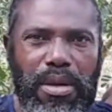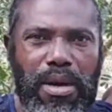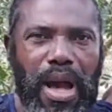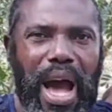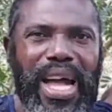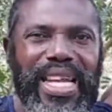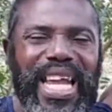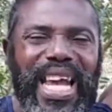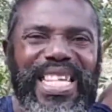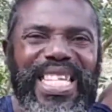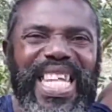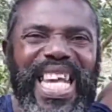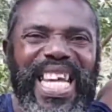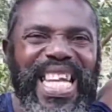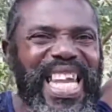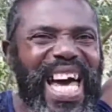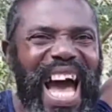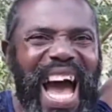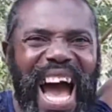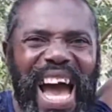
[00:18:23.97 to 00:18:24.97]
and that
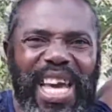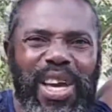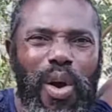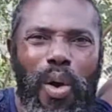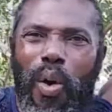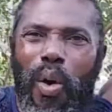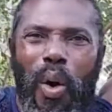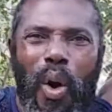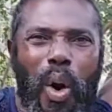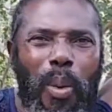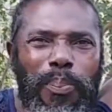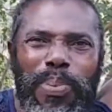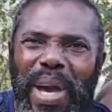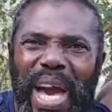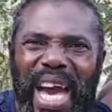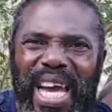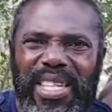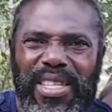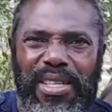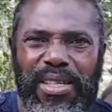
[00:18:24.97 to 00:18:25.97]
single eye
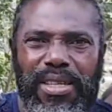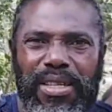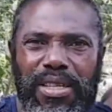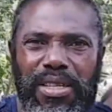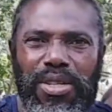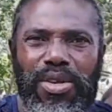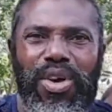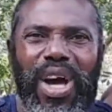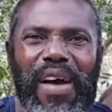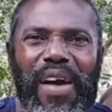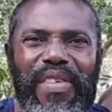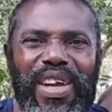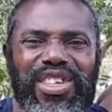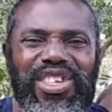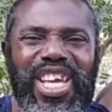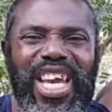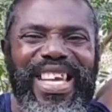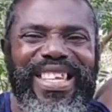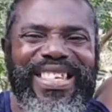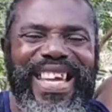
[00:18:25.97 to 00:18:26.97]
open, you have a
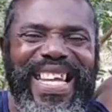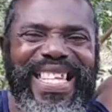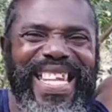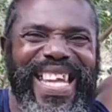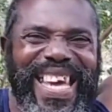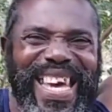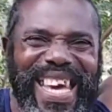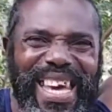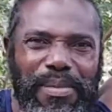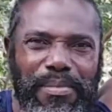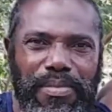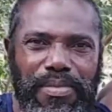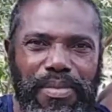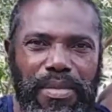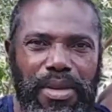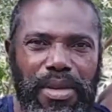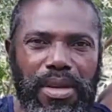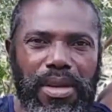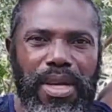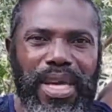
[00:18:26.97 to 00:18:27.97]
change of name.
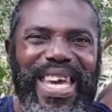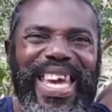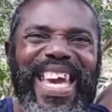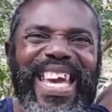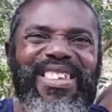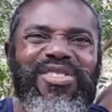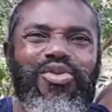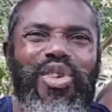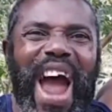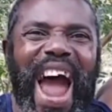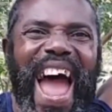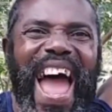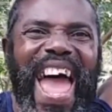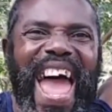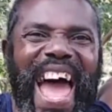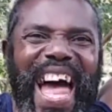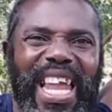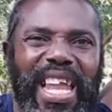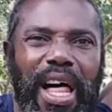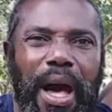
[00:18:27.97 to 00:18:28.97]
Israel
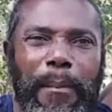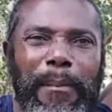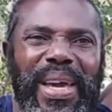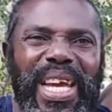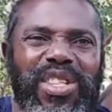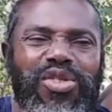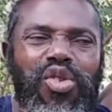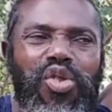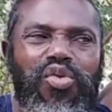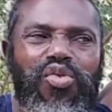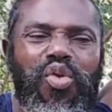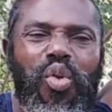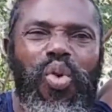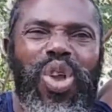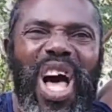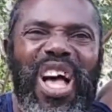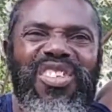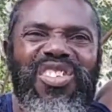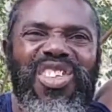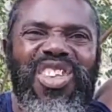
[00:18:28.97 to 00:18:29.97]
are meant to
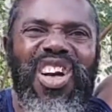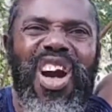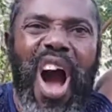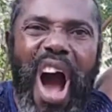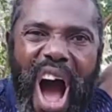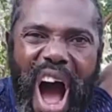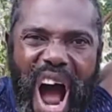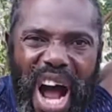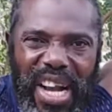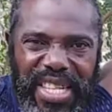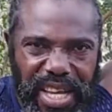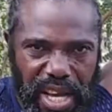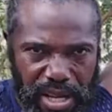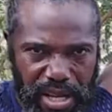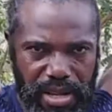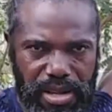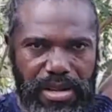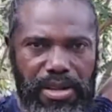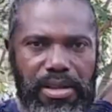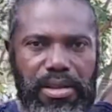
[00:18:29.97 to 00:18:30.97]
rule as God.
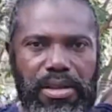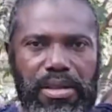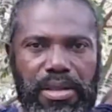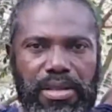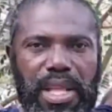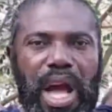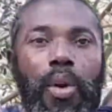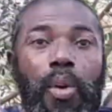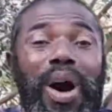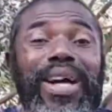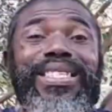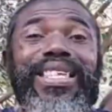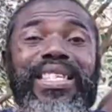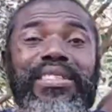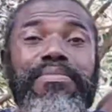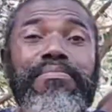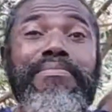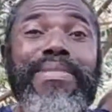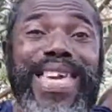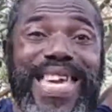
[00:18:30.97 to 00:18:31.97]
That's what
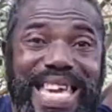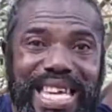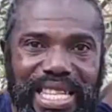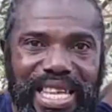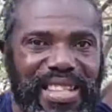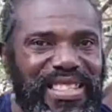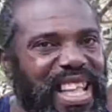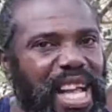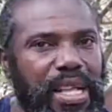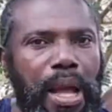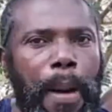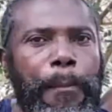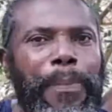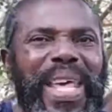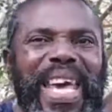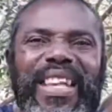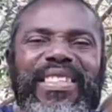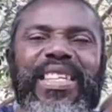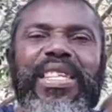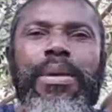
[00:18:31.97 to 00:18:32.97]
it means. It's not a
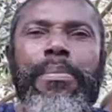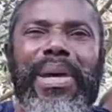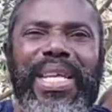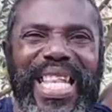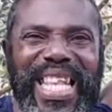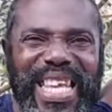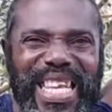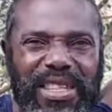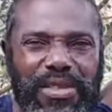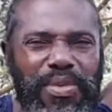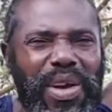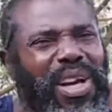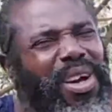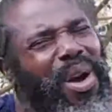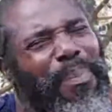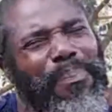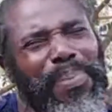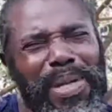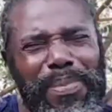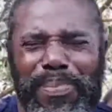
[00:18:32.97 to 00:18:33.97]
place in the Middle East. Wake
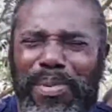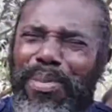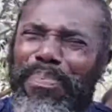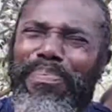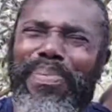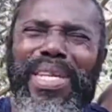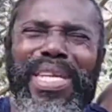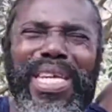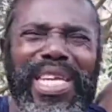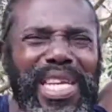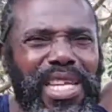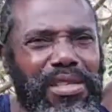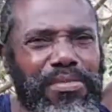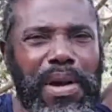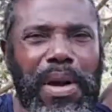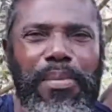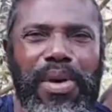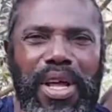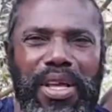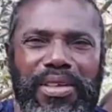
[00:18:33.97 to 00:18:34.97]
up, people, please,
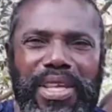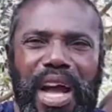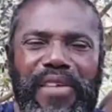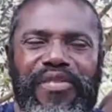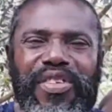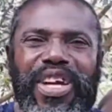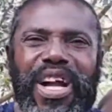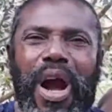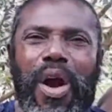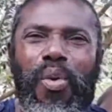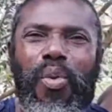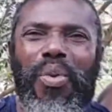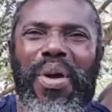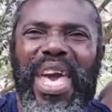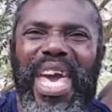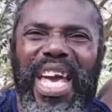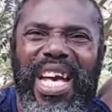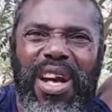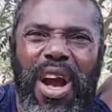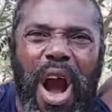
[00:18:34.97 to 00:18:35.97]
my brothers in Africa,
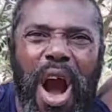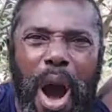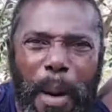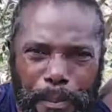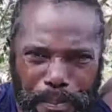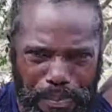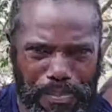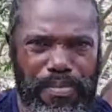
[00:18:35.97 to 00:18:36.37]
wake up.